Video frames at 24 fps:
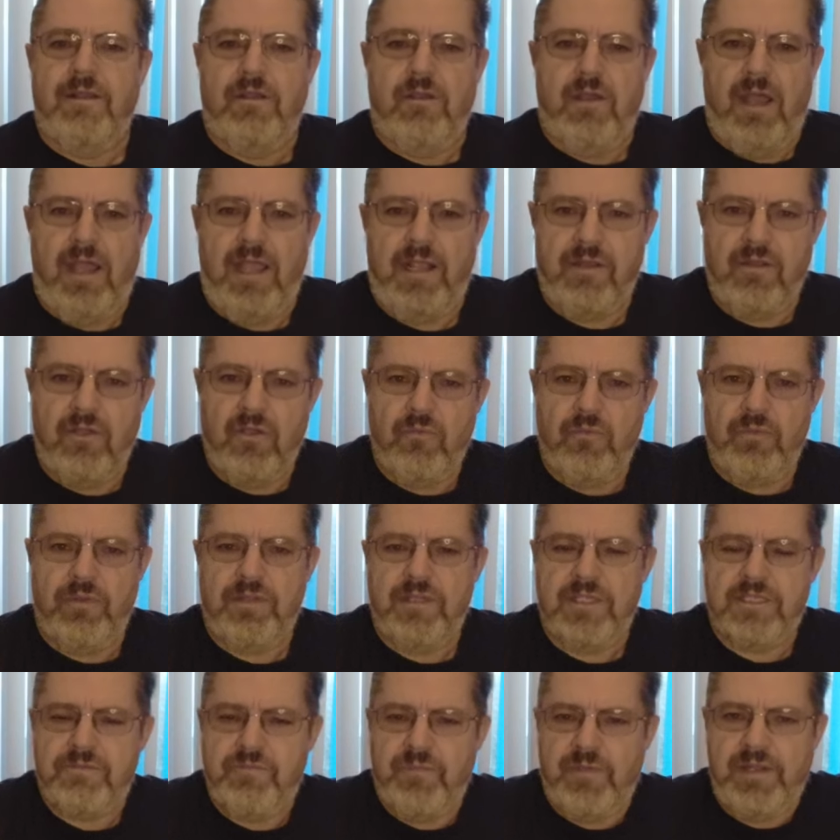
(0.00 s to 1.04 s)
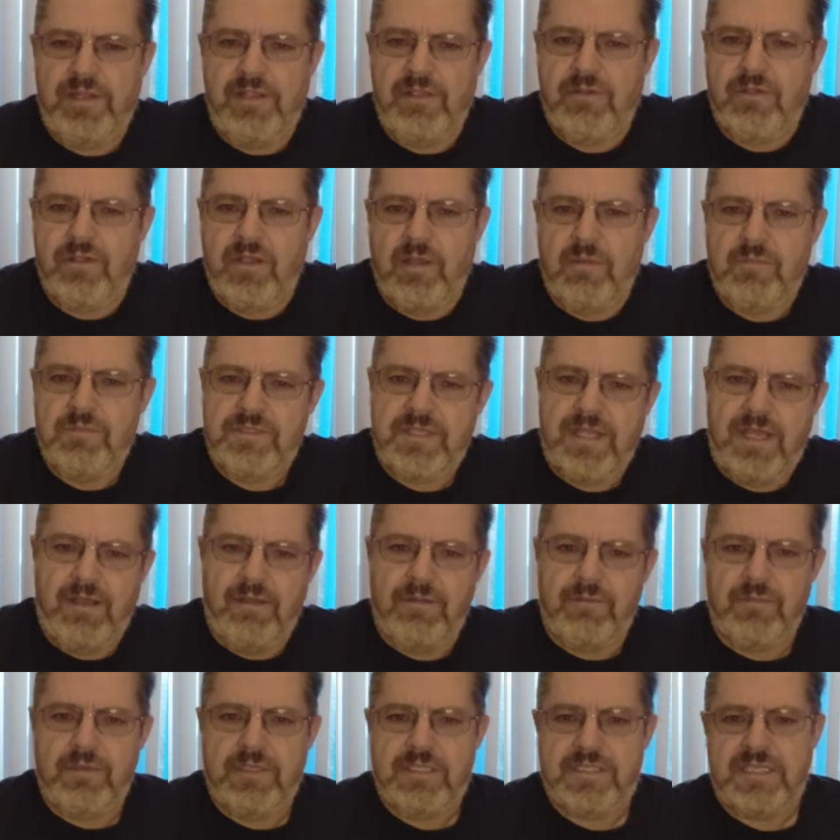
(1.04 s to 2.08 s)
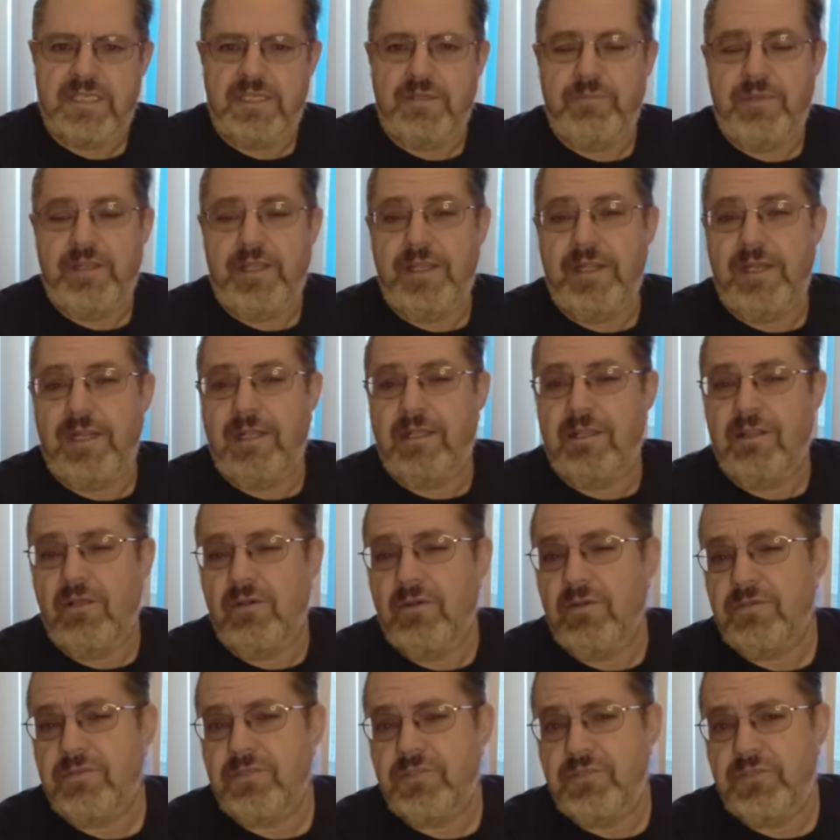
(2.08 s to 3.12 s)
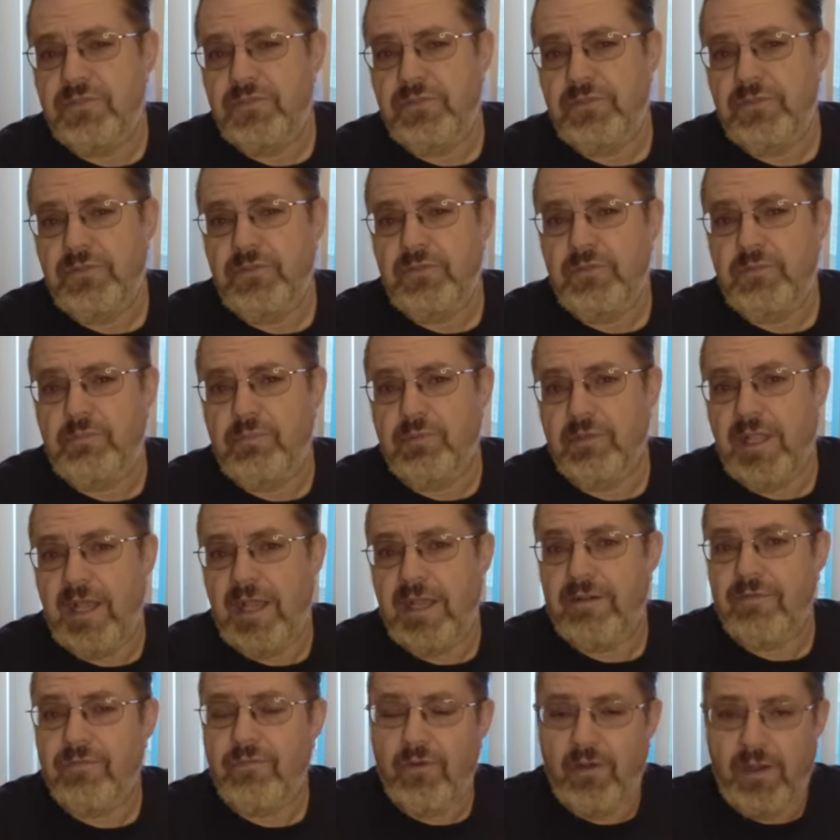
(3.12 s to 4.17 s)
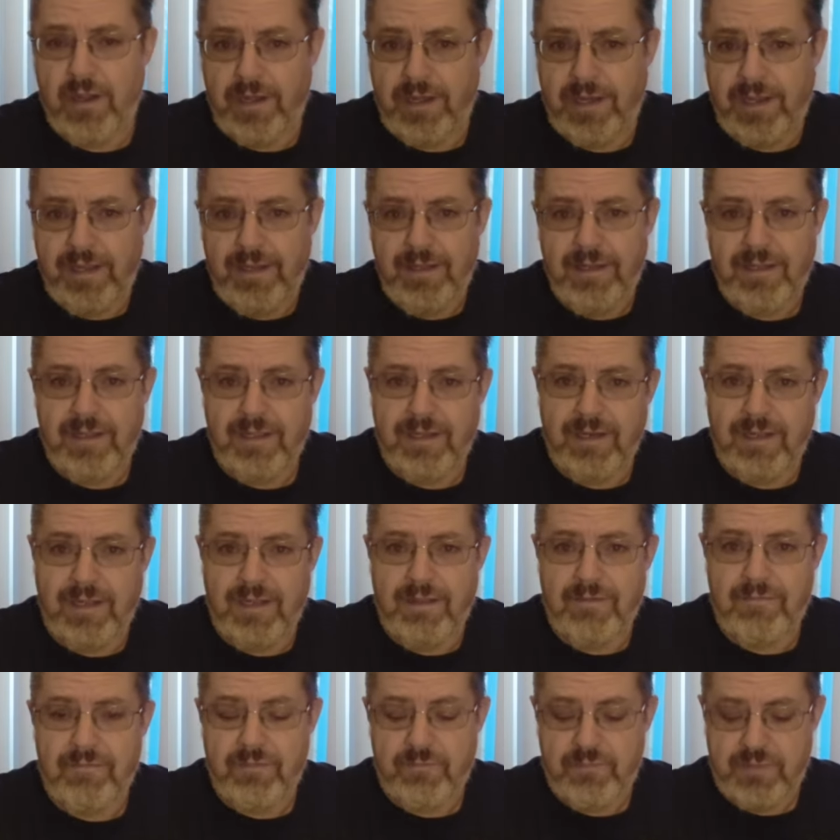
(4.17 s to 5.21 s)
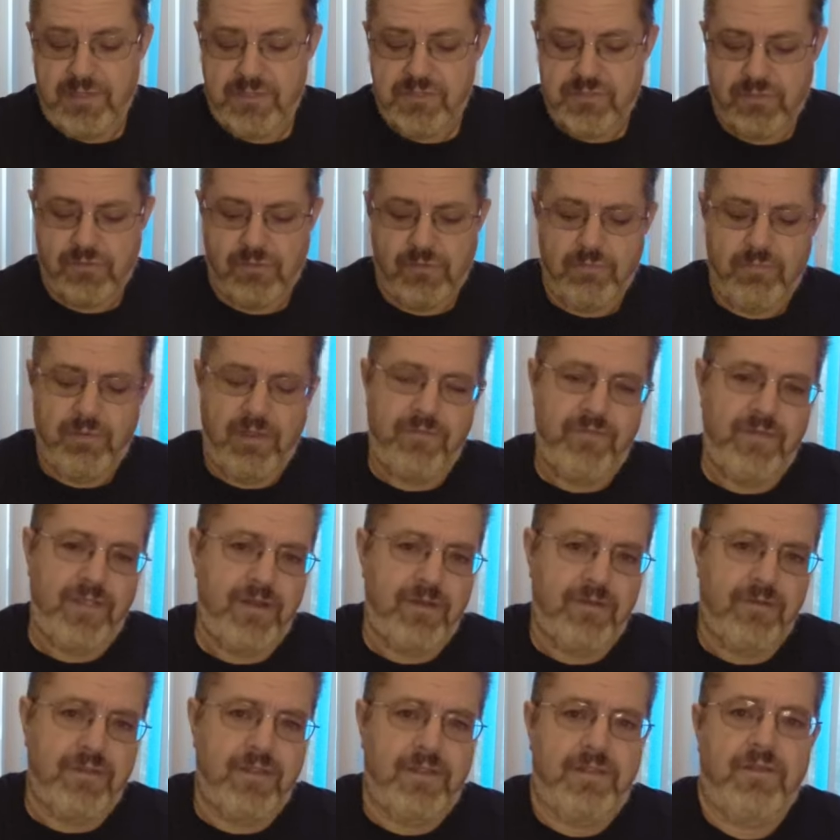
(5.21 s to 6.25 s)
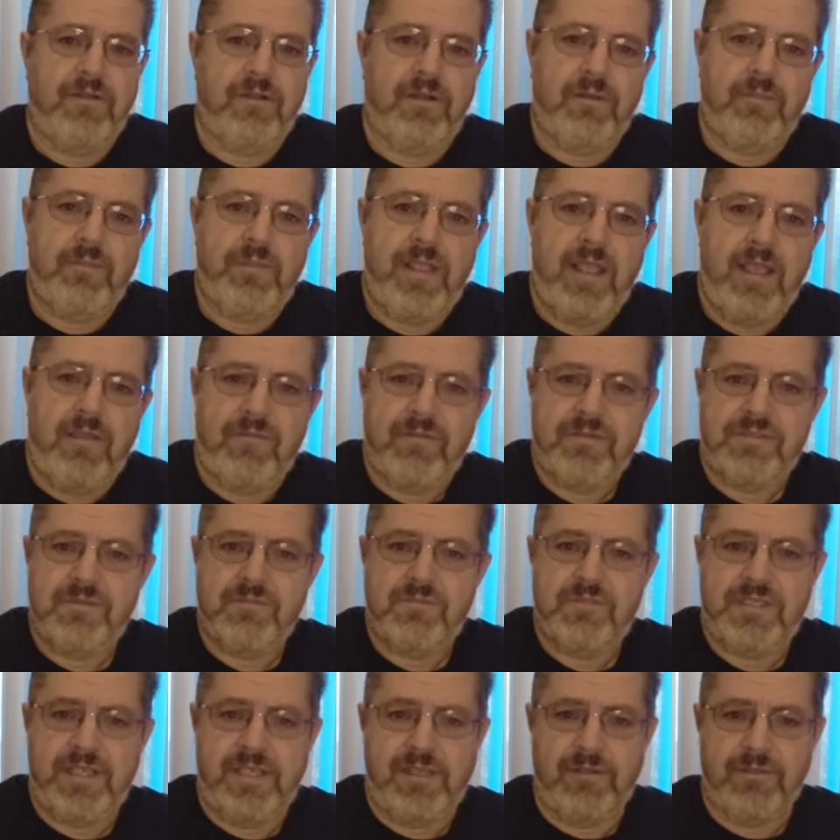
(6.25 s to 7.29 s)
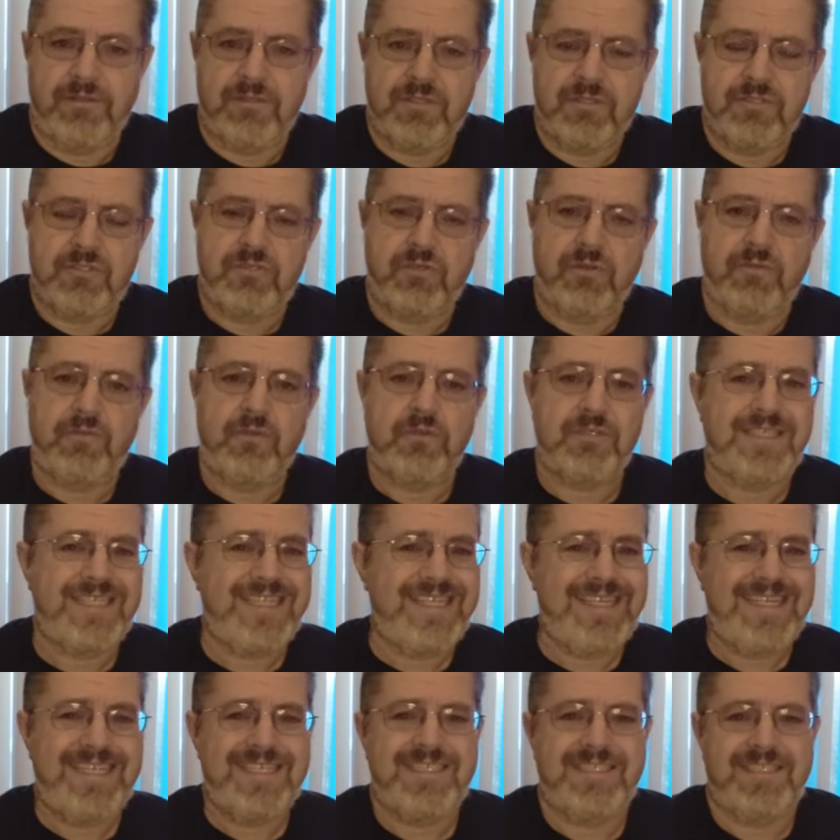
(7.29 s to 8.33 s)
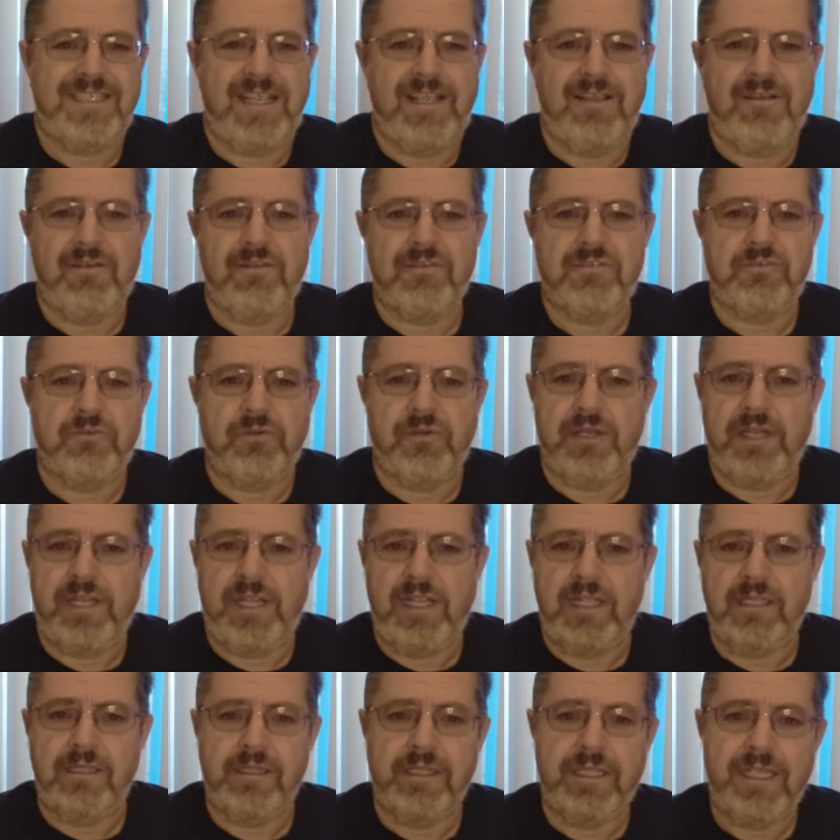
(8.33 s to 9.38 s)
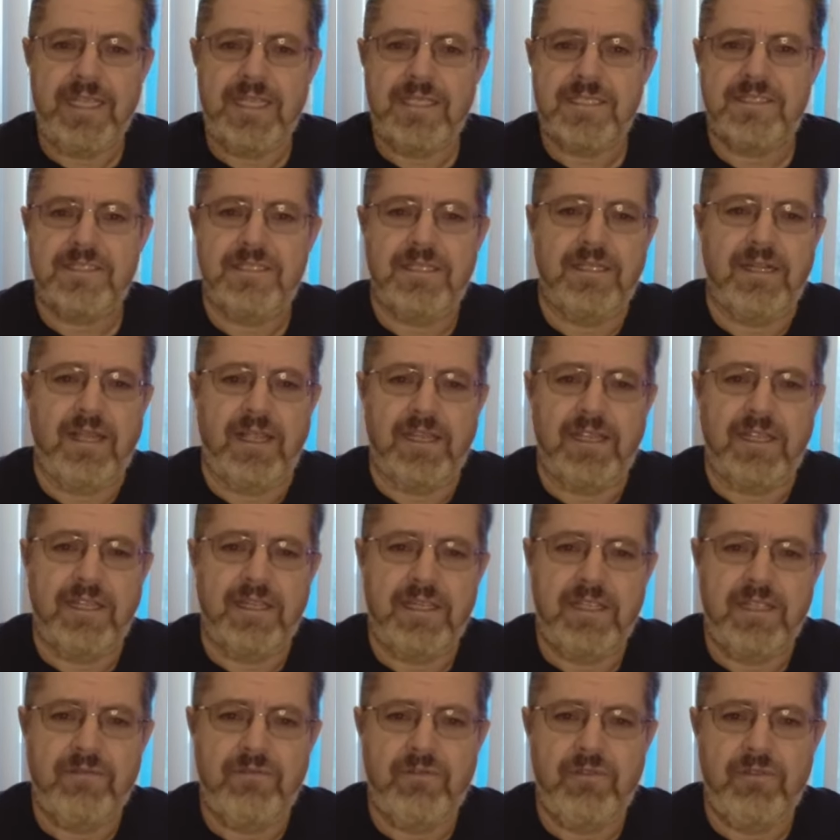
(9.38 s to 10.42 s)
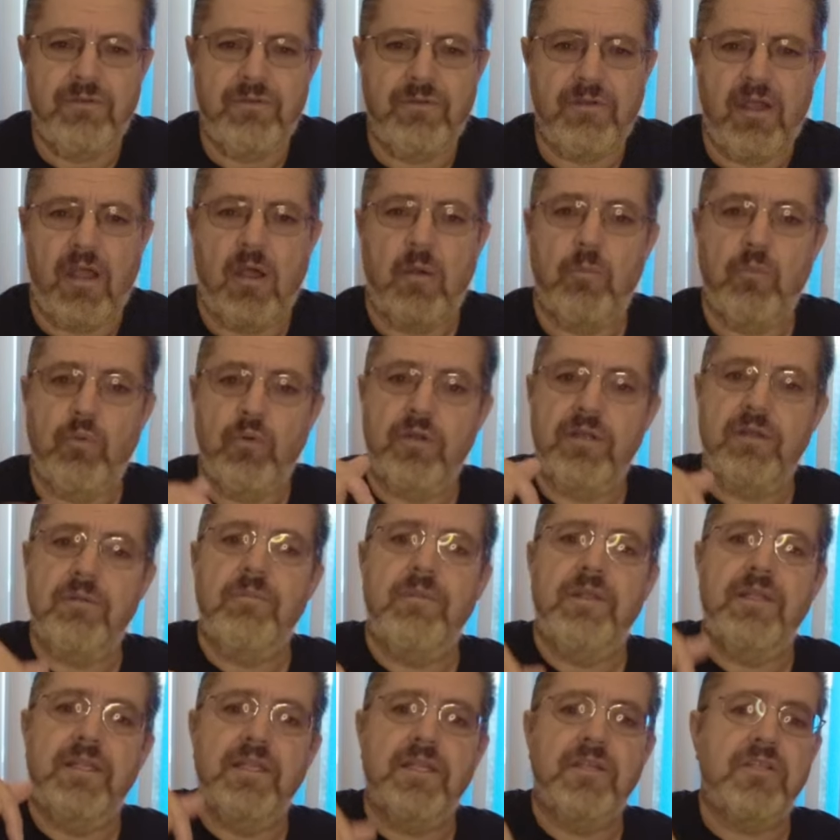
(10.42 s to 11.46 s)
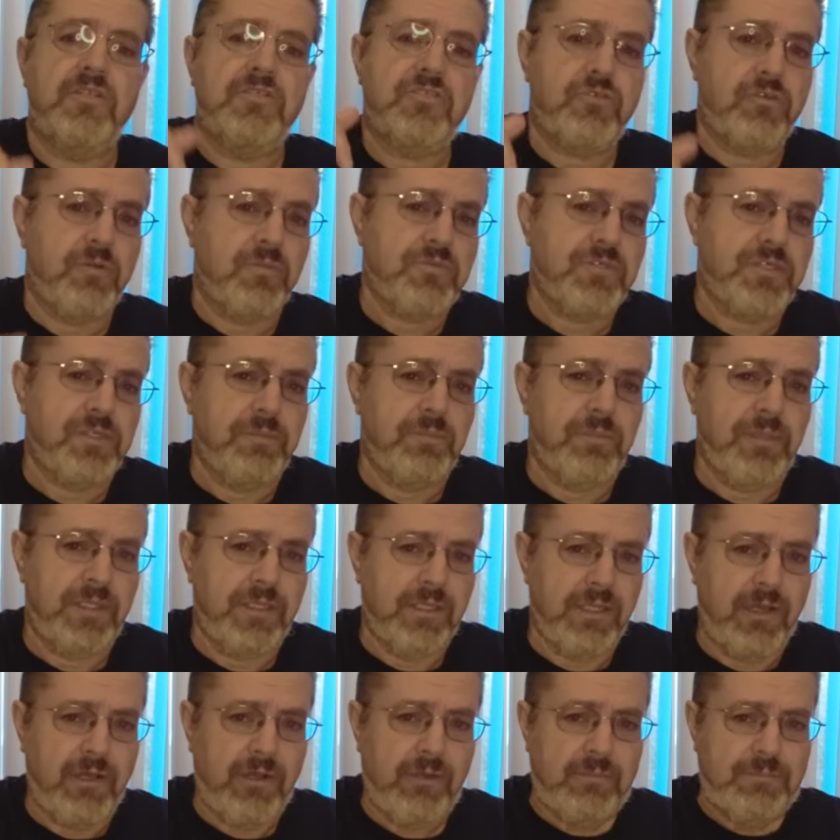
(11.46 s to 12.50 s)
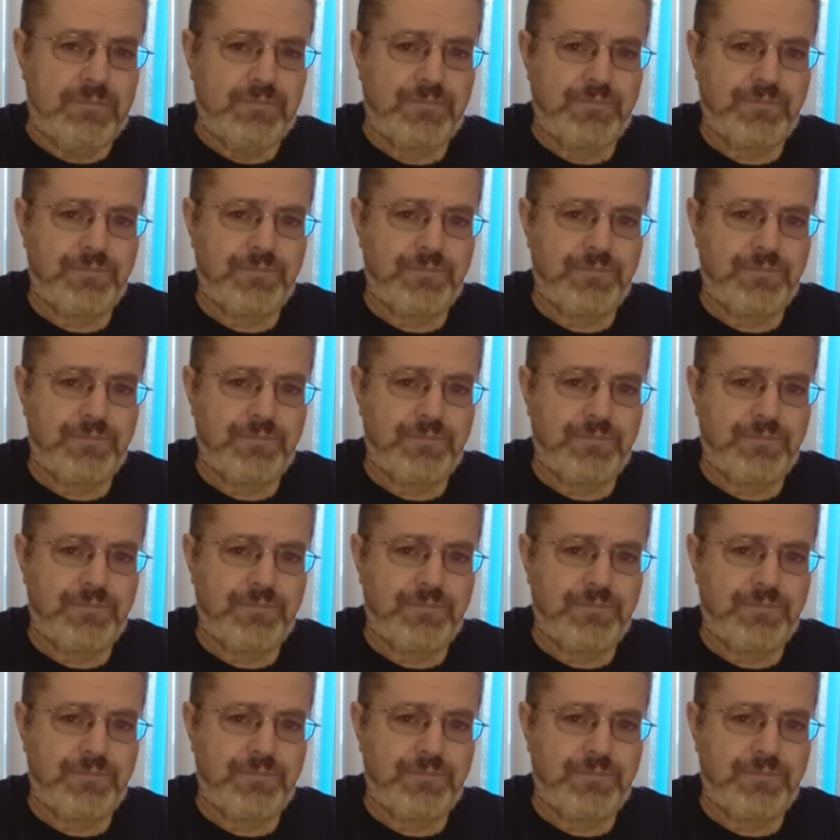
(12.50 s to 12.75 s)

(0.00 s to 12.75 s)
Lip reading: I know when this video comes out, it's going to be getting close to Black Friday, and I've been told by Vater that they're going to be having some sales. So if there's any sales or any links that I can give you, I'll put them in the description below.